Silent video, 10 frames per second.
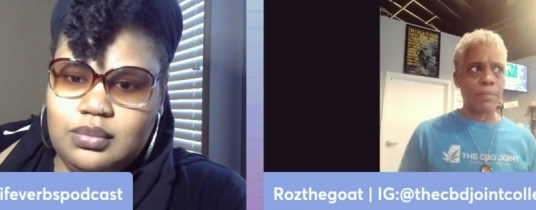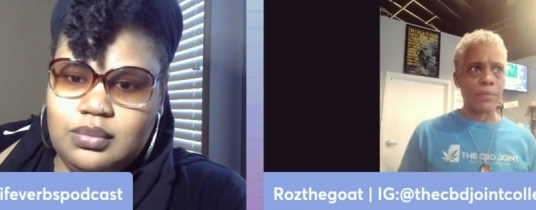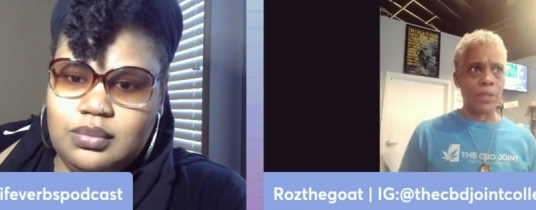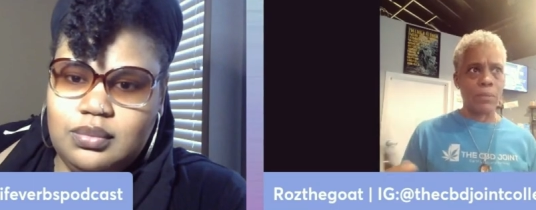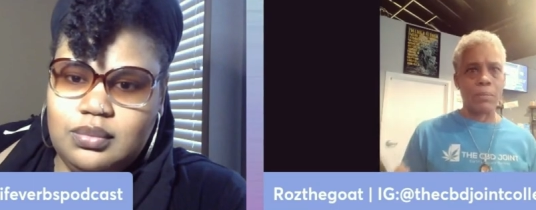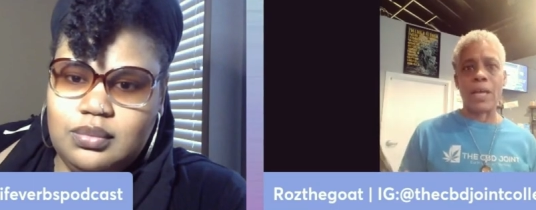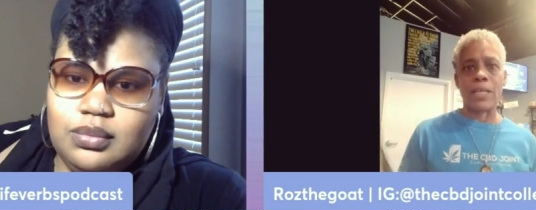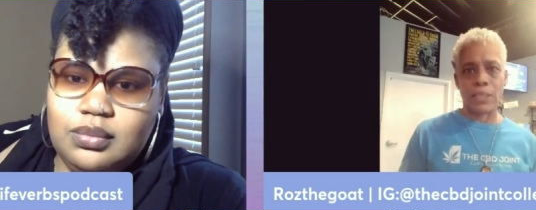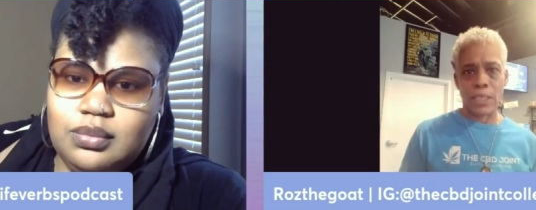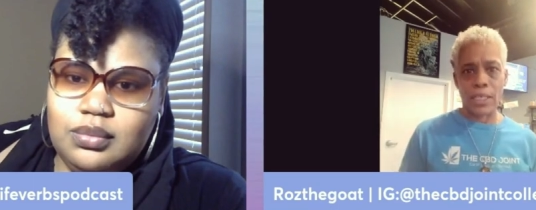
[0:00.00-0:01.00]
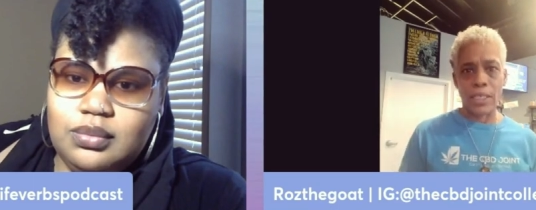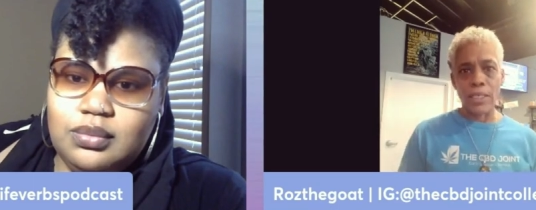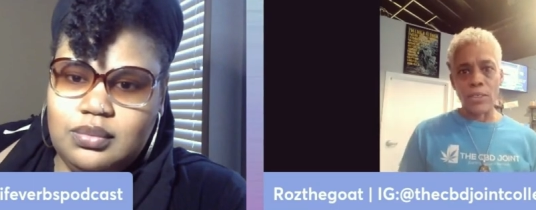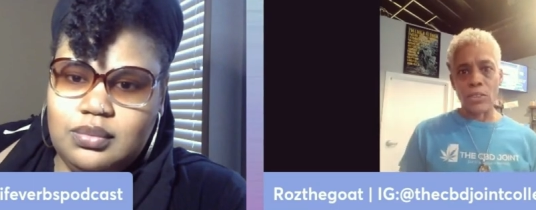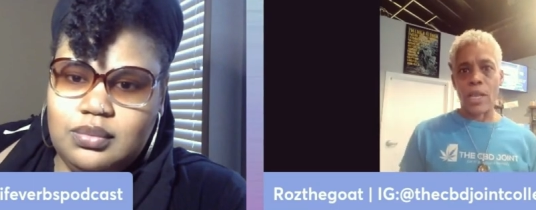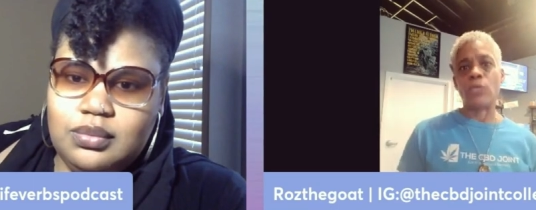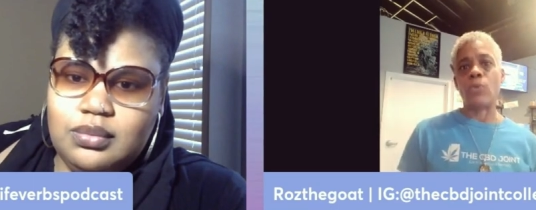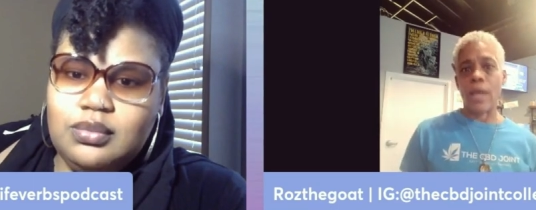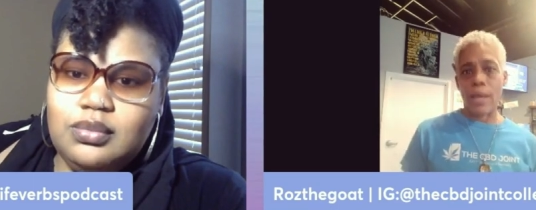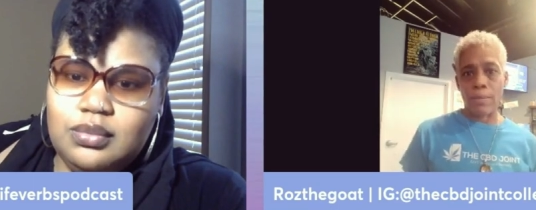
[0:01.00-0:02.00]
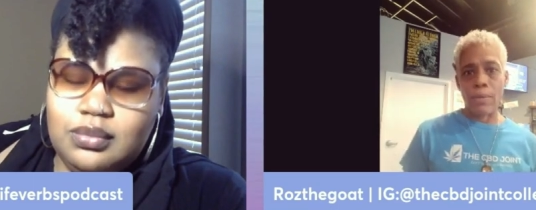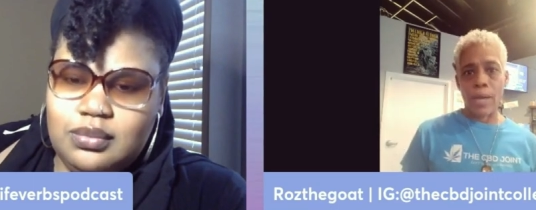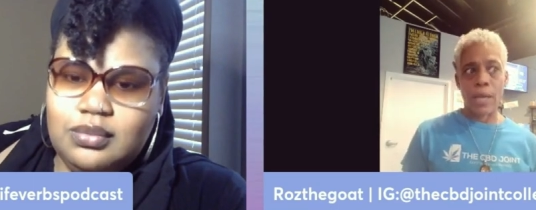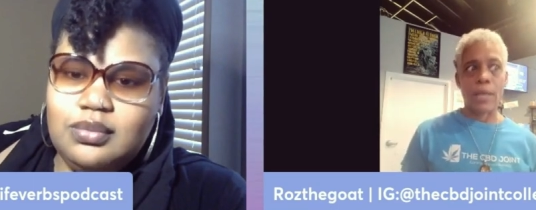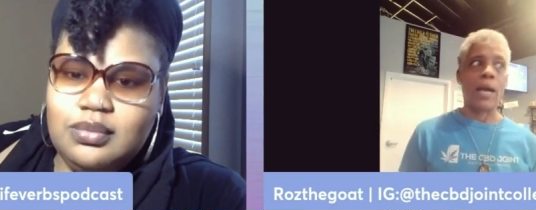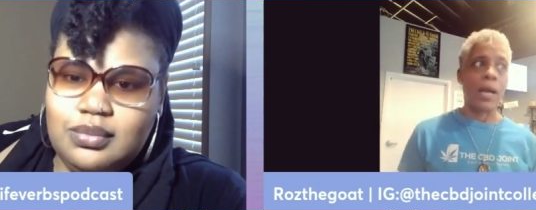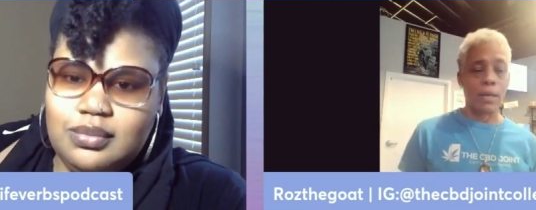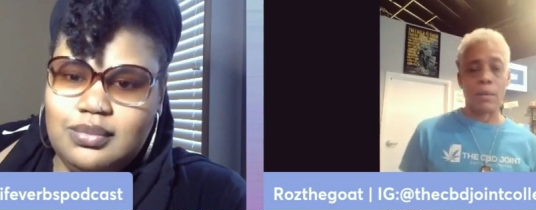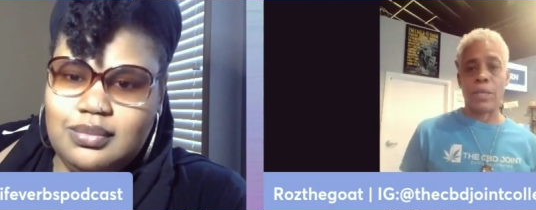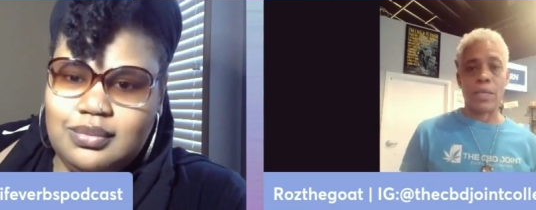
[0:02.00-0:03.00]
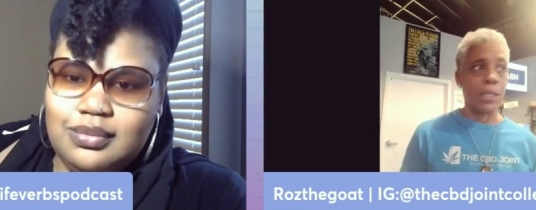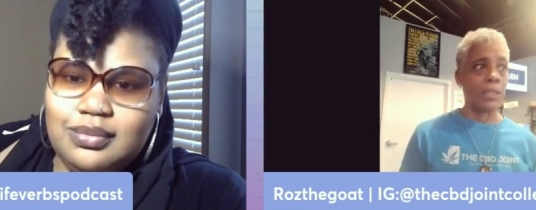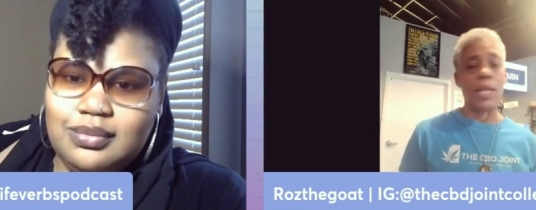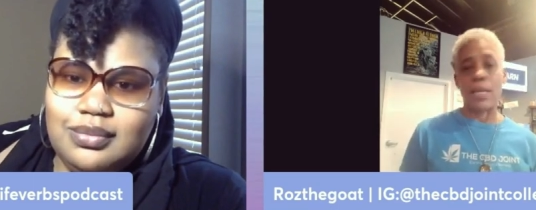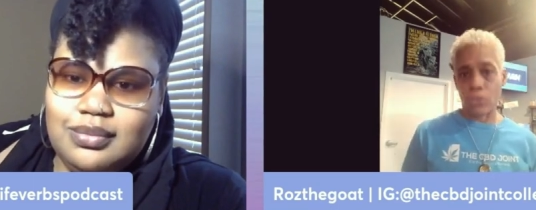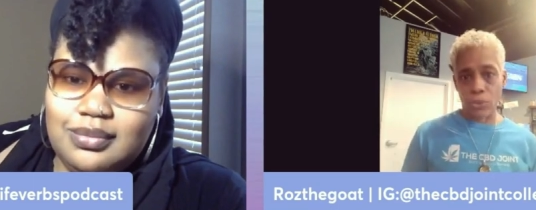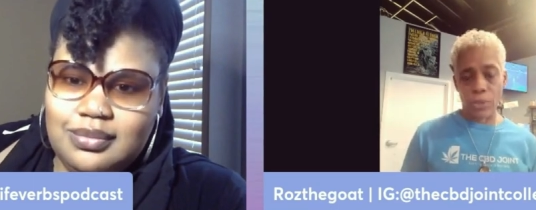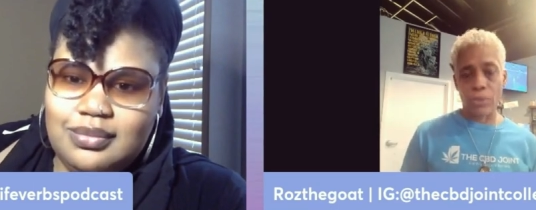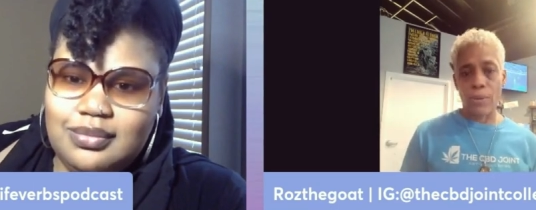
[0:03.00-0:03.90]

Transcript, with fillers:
Speaker 1: you know, mindset. So that's where I'm, I, I come in. It's not true,